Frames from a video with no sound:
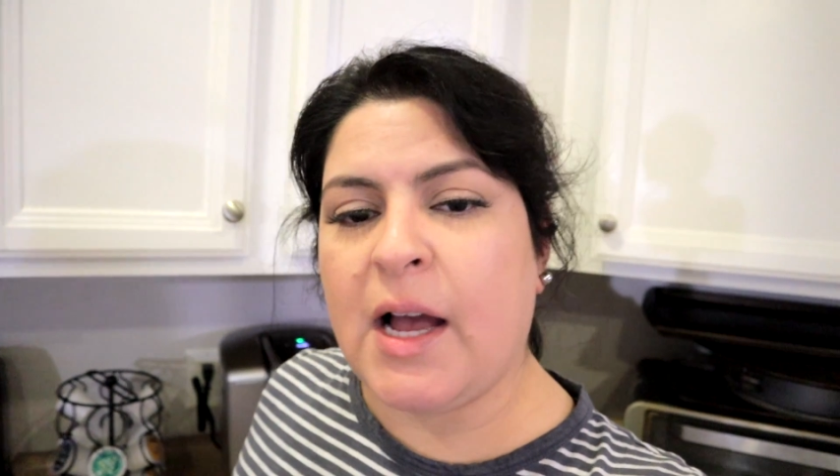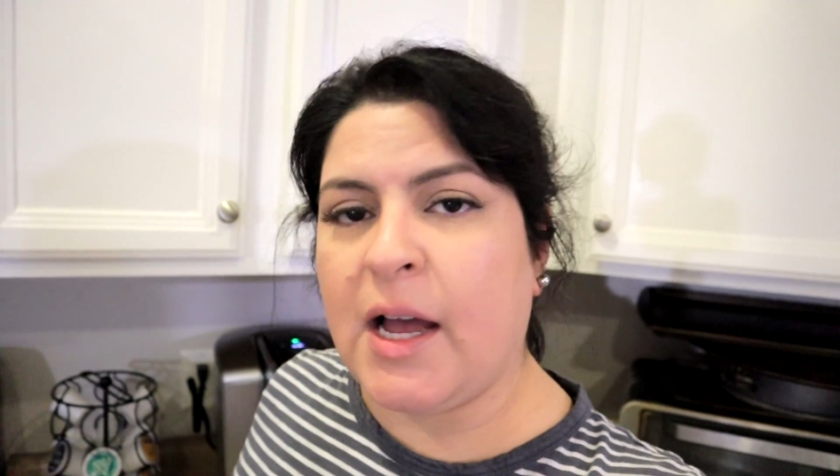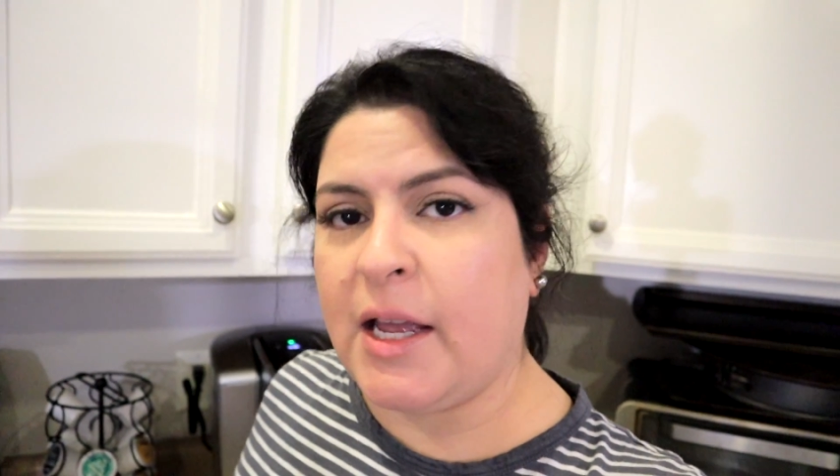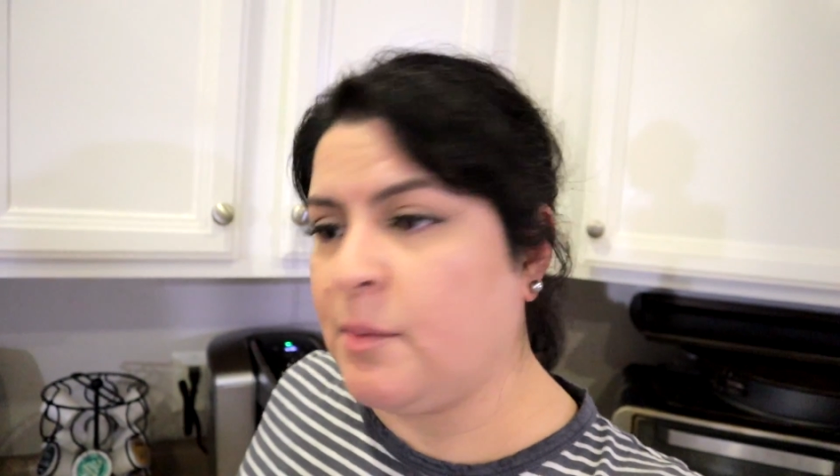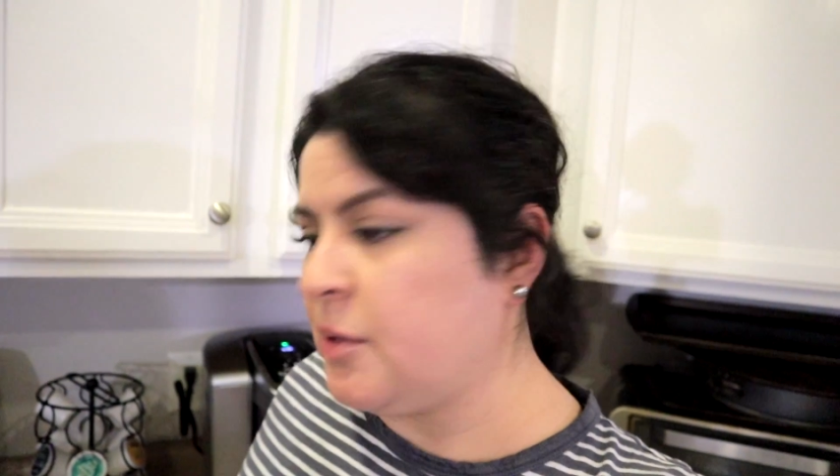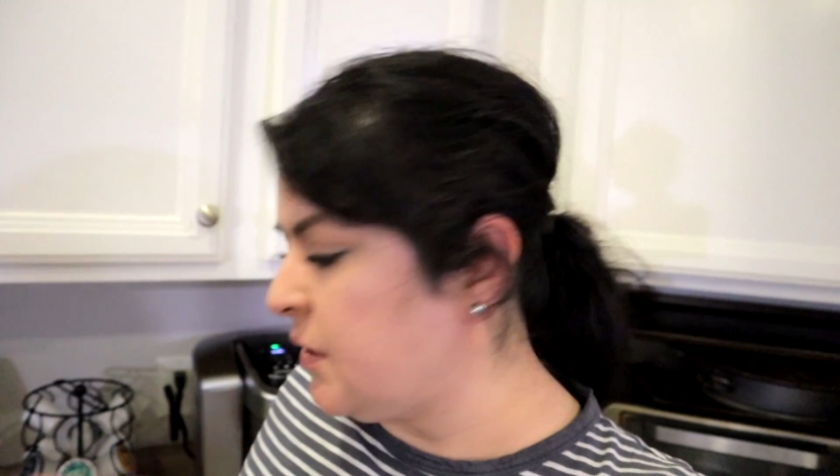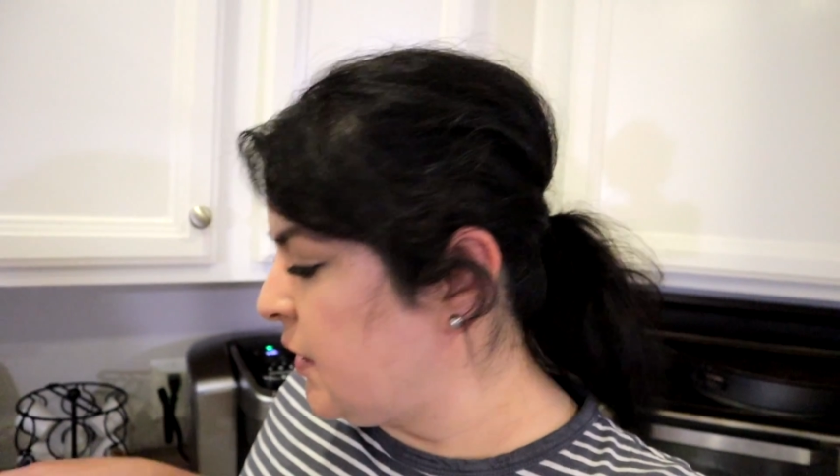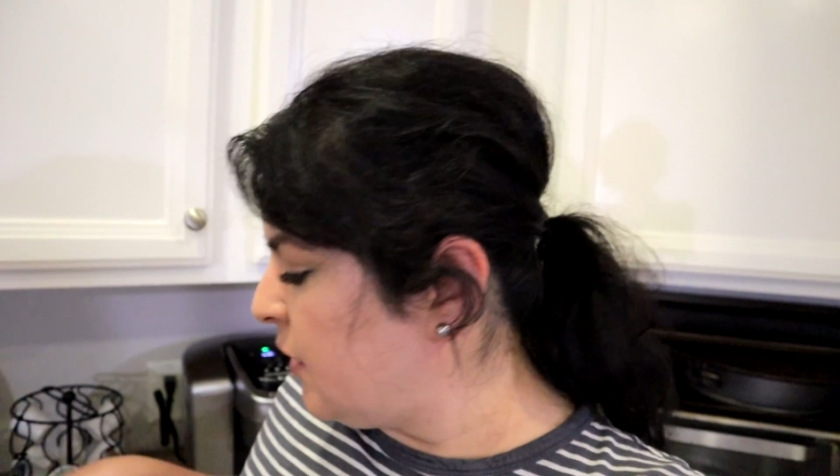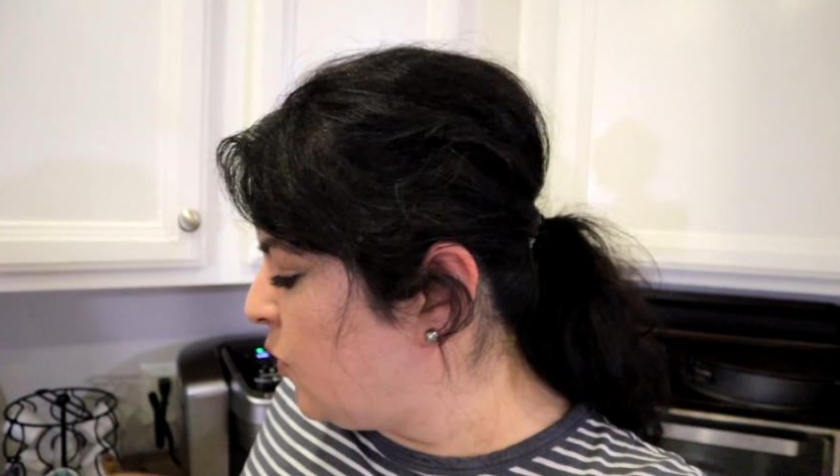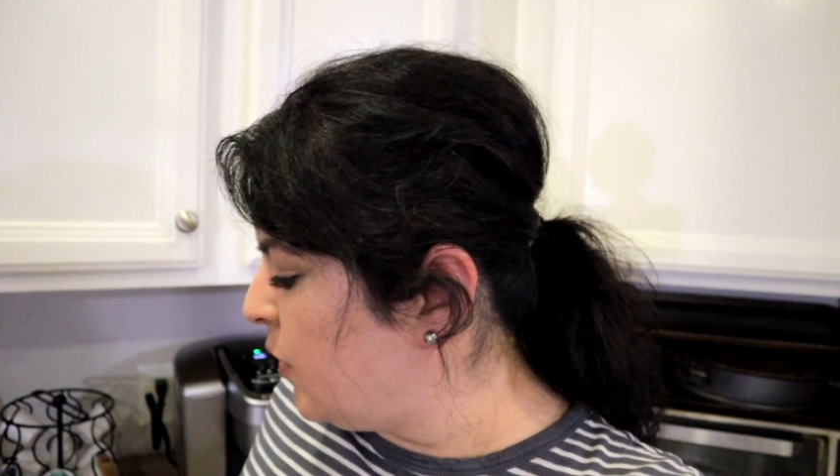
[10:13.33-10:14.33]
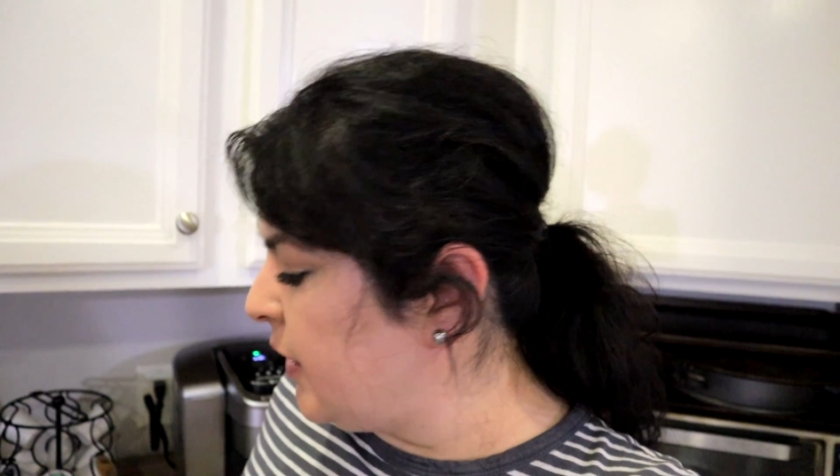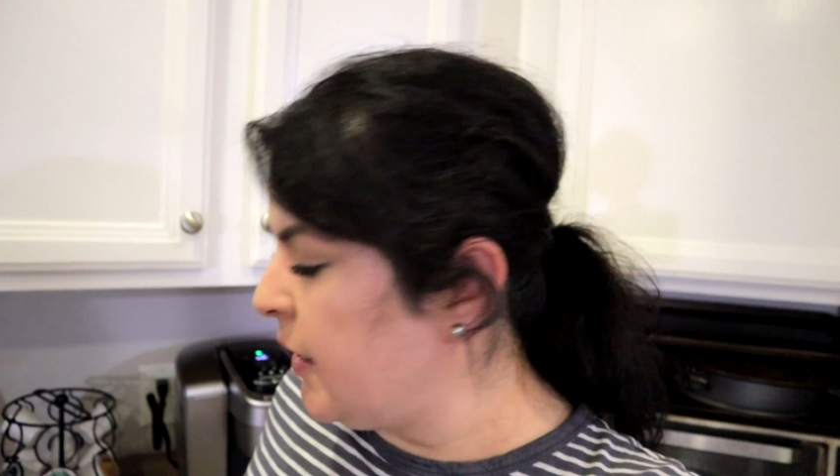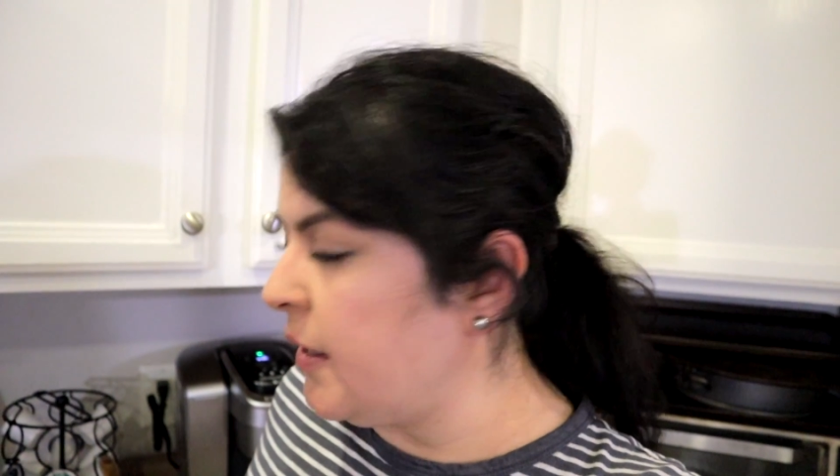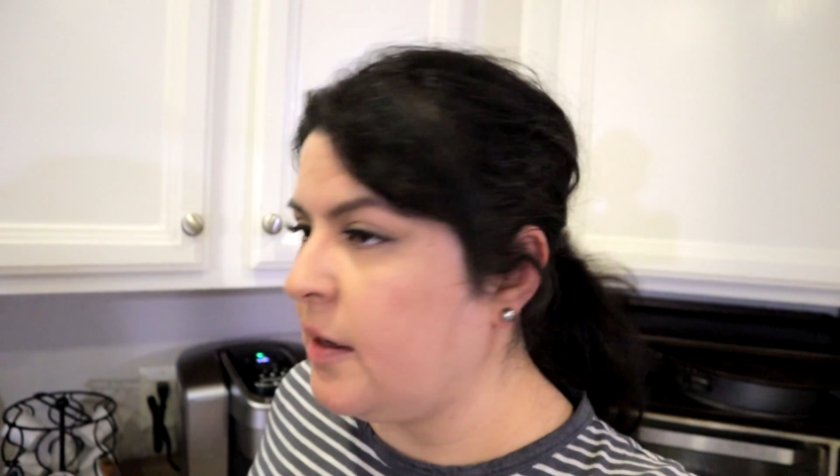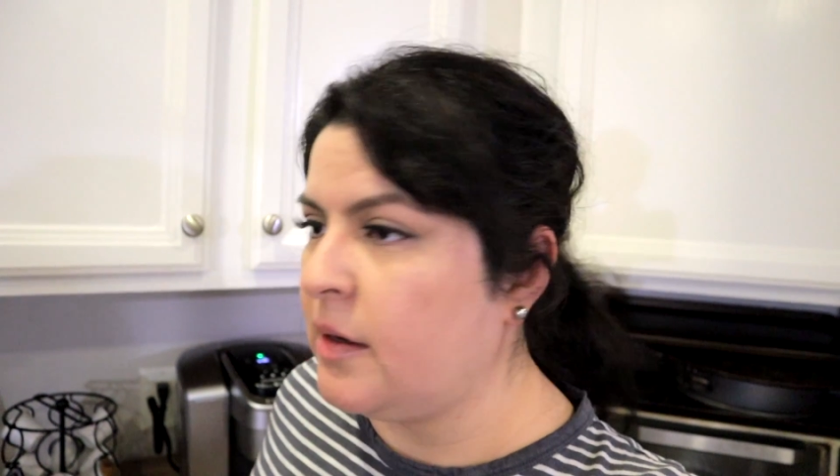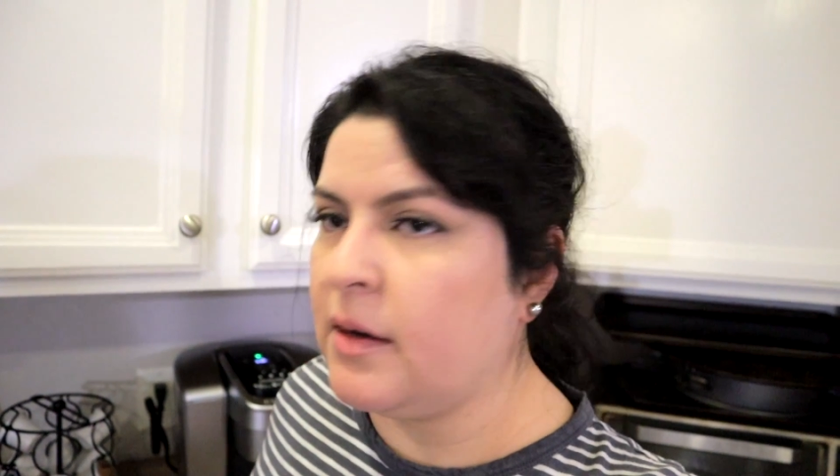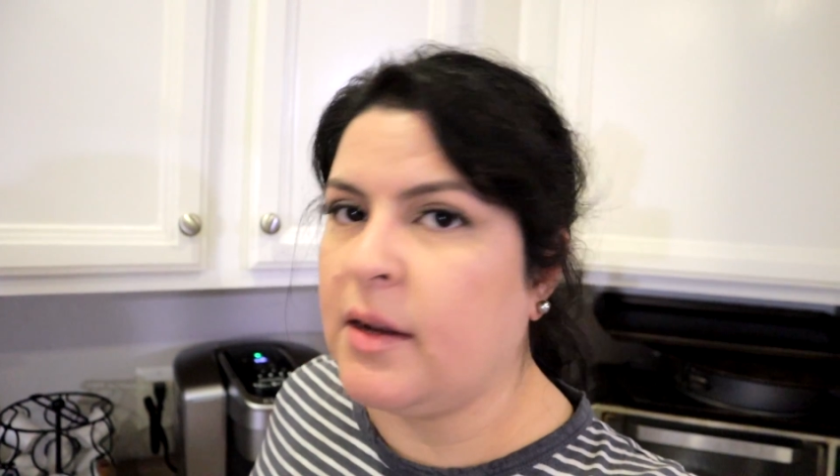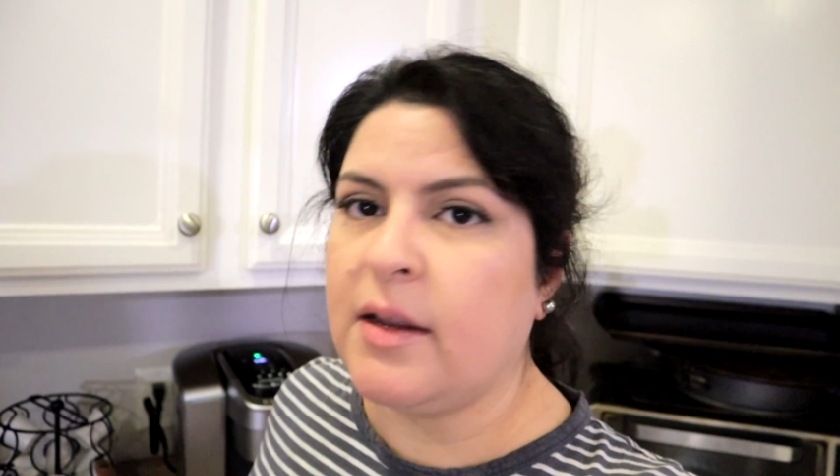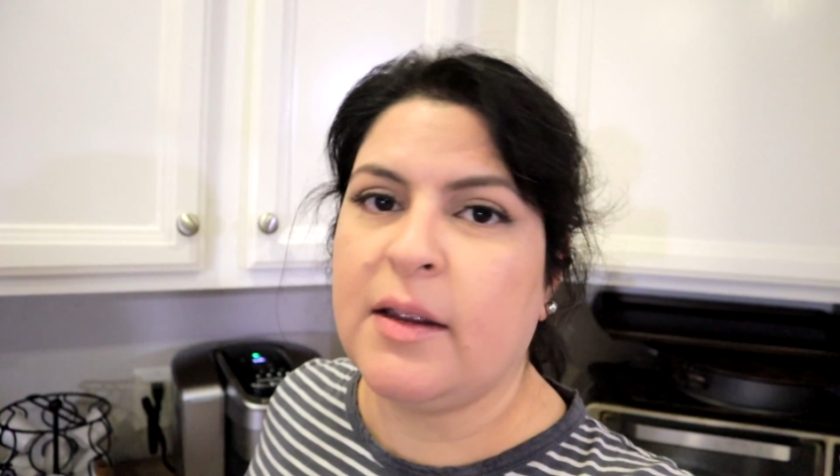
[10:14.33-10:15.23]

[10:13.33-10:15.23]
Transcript: I am just gonna go ahead and